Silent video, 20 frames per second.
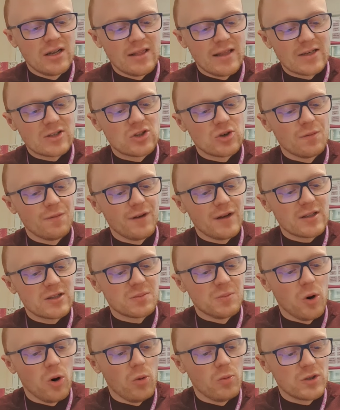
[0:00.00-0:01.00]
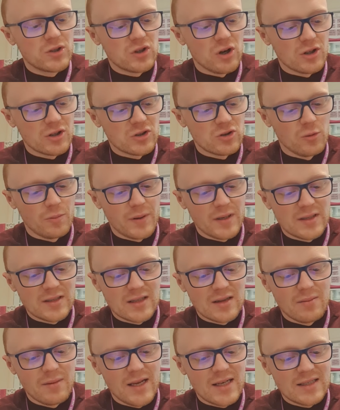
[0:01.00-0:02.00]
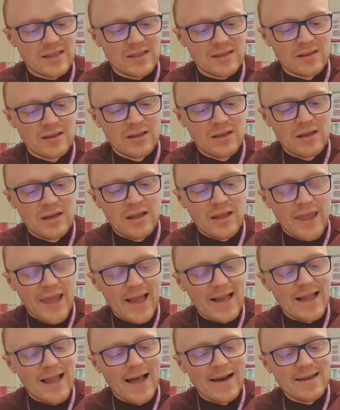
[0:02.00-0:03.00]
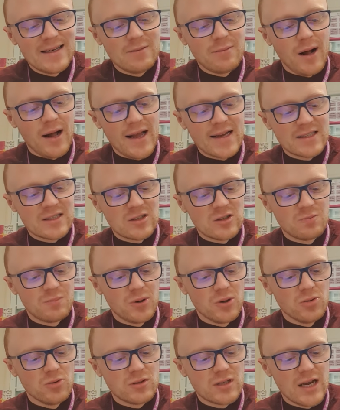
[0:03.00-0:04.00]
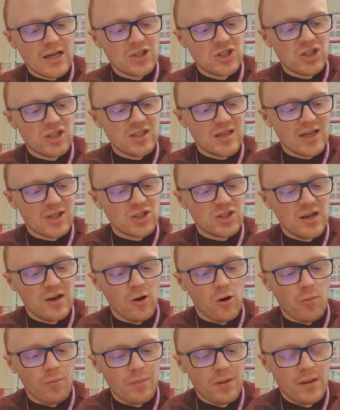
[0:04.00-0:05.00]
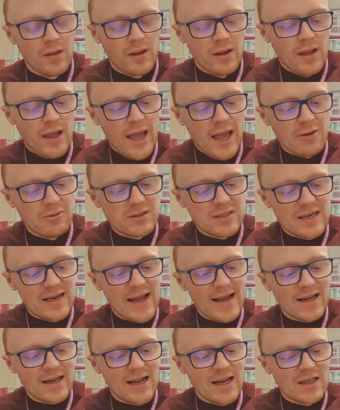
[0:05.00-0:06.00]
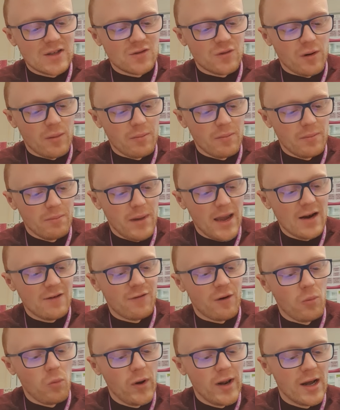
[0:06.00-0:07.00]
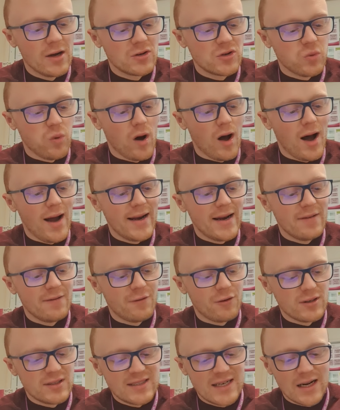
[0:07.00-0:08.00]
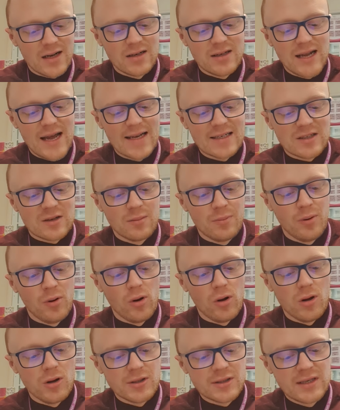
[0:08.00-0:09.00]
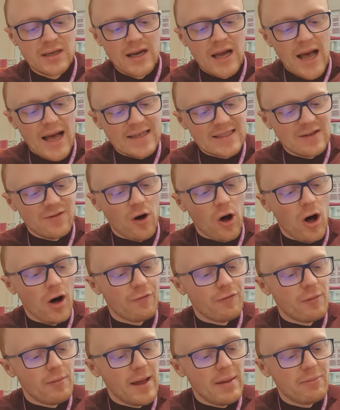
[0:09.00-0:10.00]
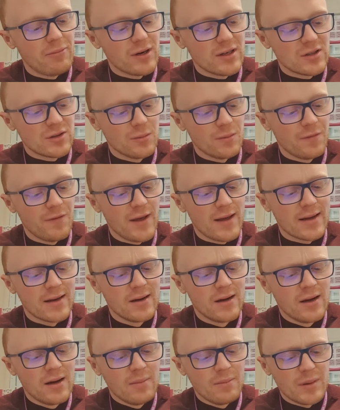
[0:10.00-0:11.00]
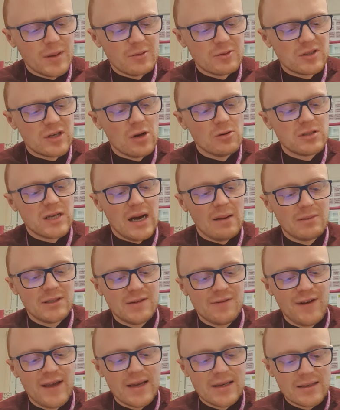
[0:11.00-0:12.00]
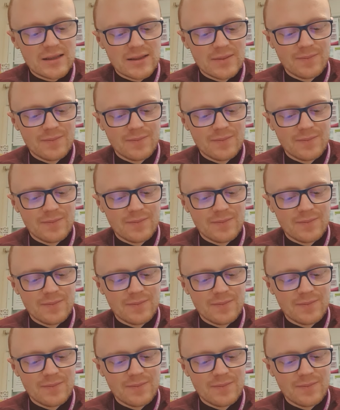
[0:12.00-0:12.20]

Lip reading: Then something small was tossed up into the mist. It landed by Eska's boot, and she snatched it up. It was a necklace made from willow twine, and for a second Eska paused, as if half remembering something, but there was no time to think.